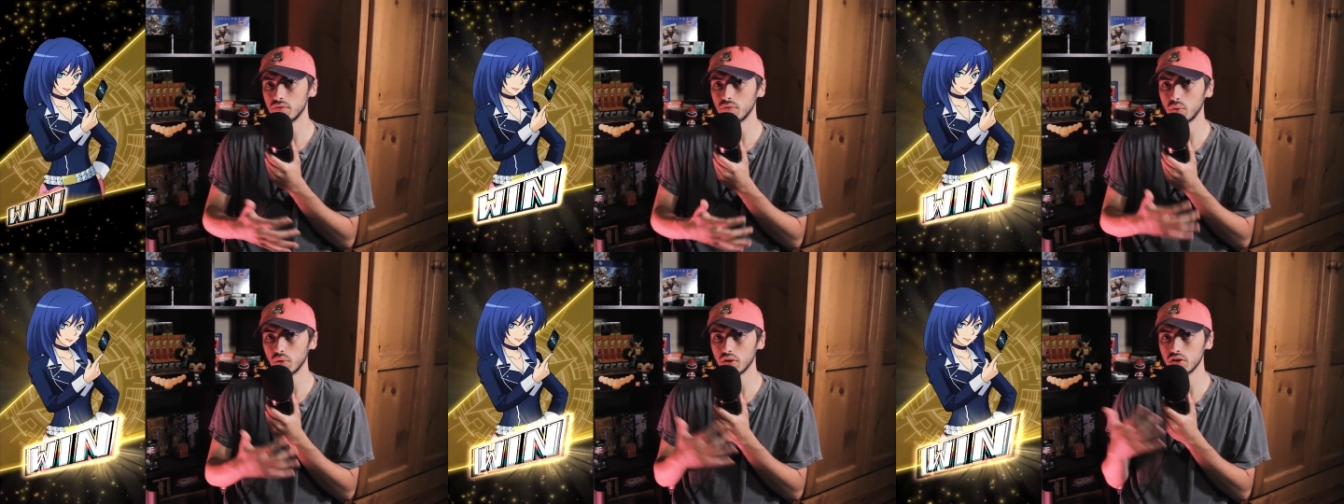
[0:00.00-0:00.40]

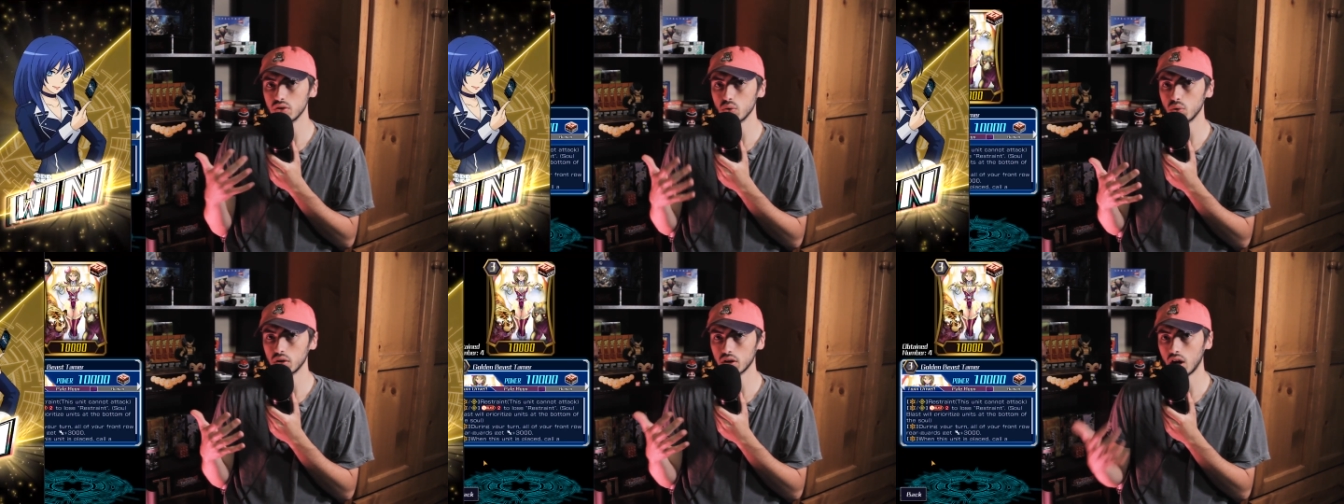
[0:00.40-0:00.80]
for
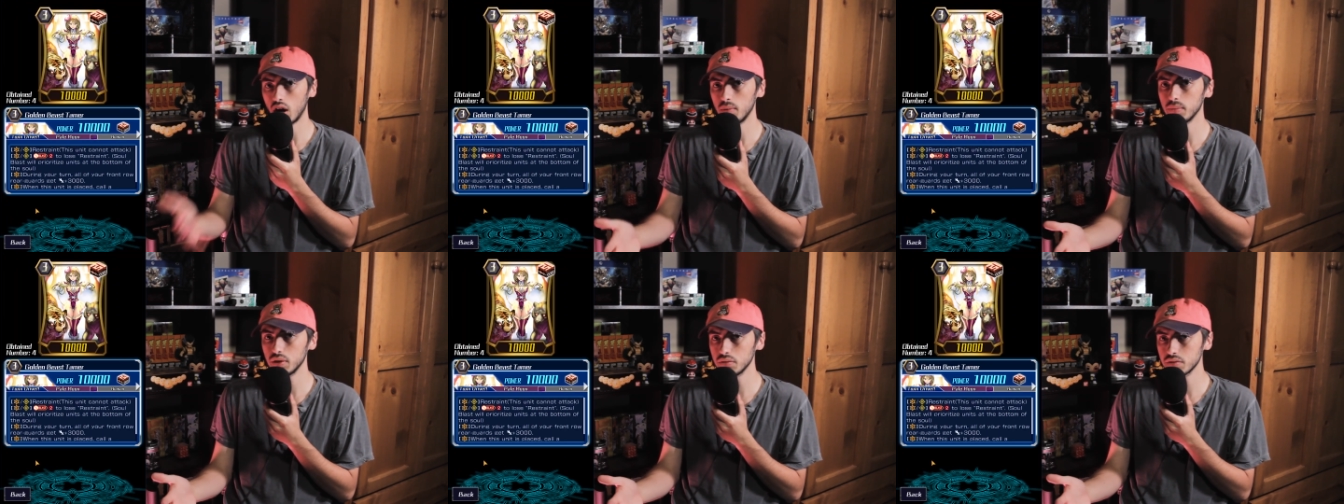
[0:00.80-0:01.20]
your
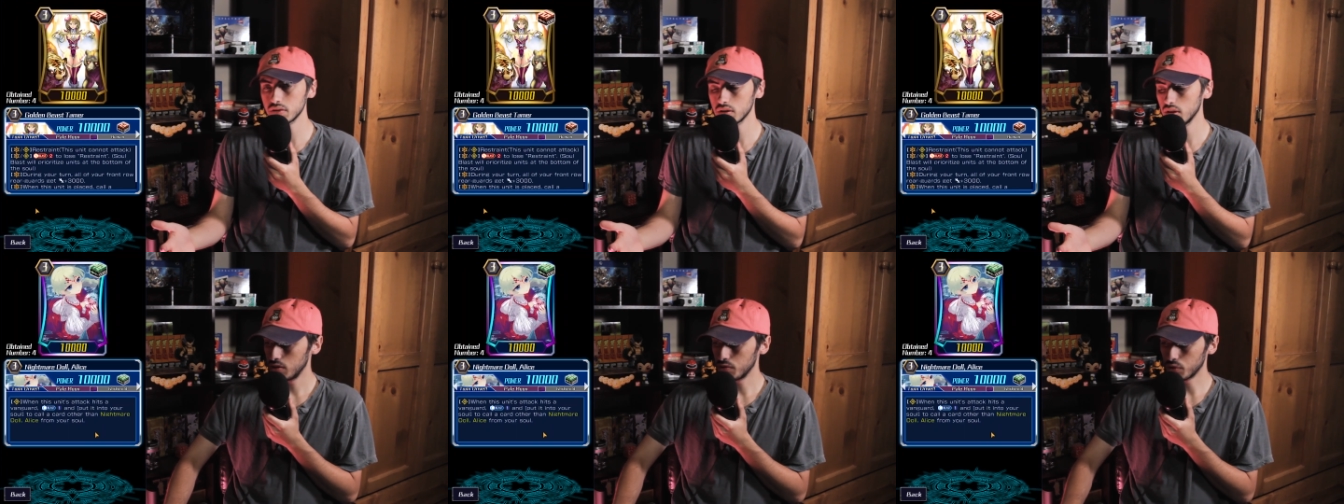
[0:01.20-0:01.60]

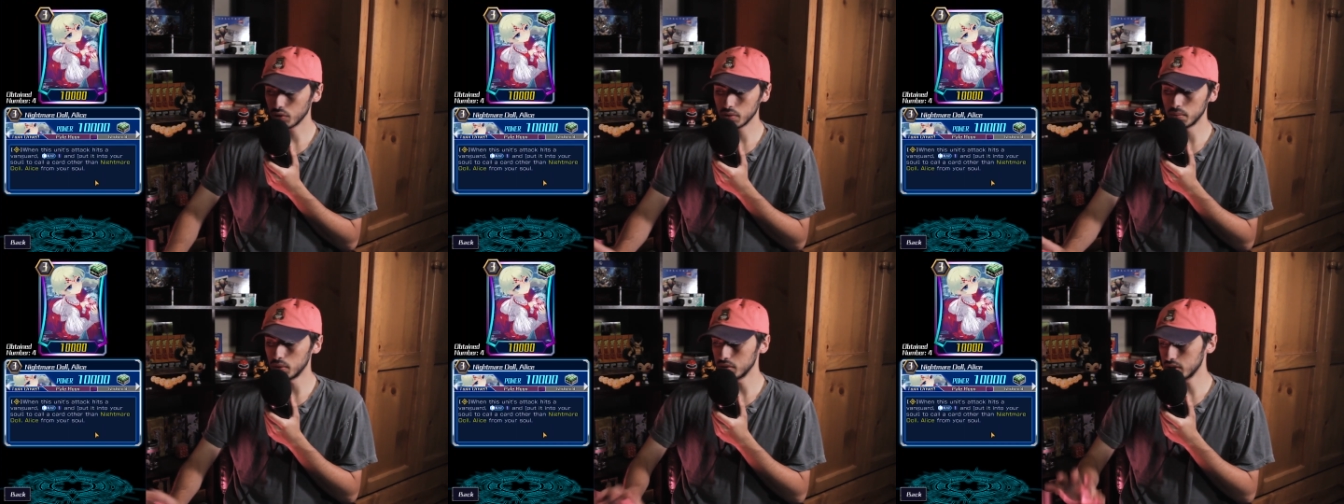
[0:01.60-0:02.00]
combos. For
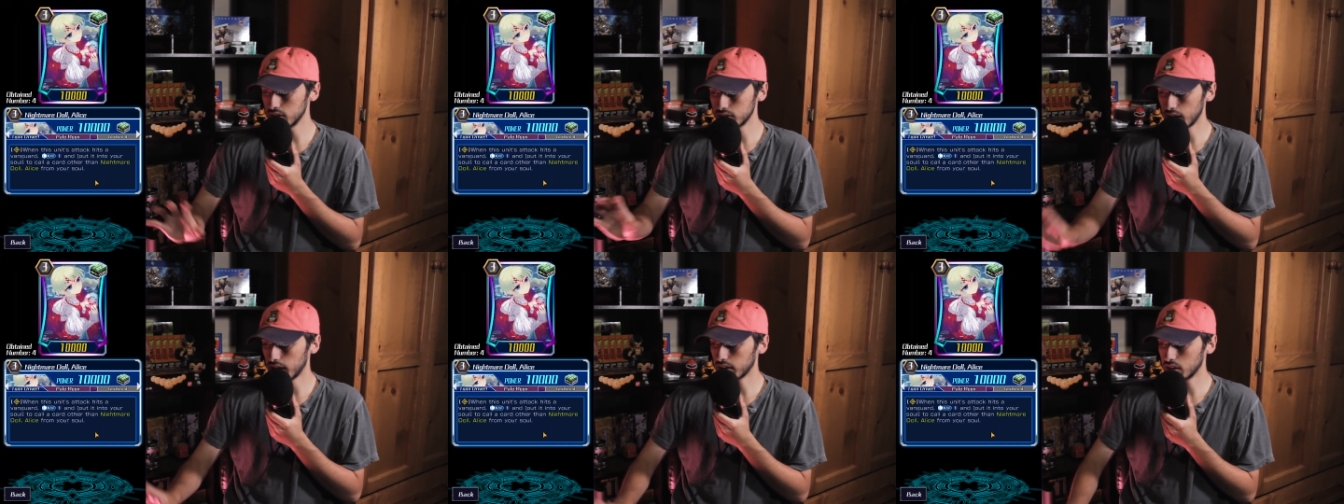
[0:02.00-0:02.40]
the
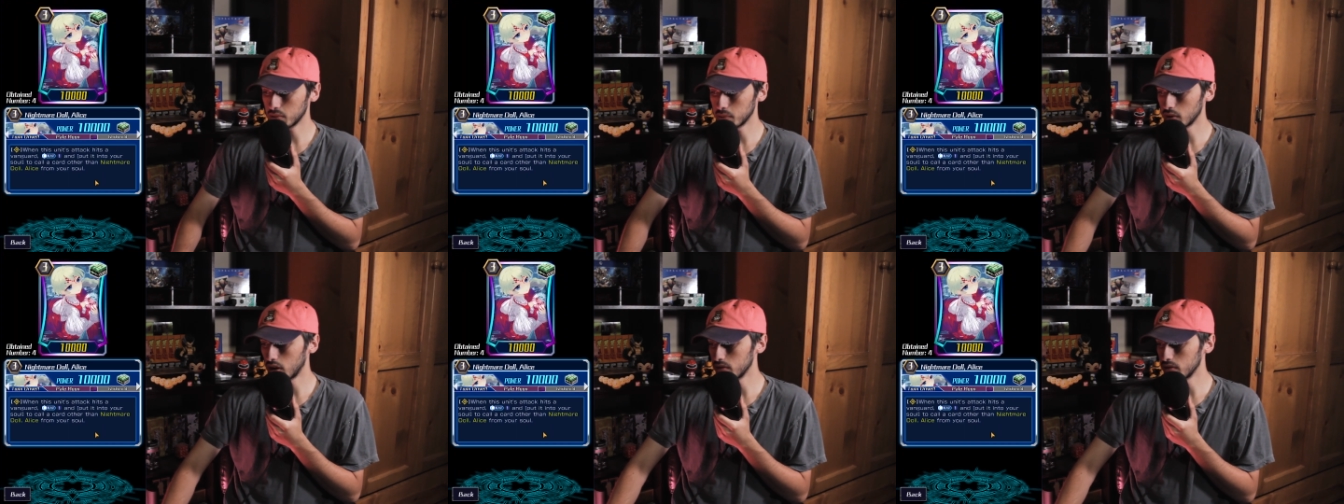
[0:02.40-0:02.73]
multi-attacking, we're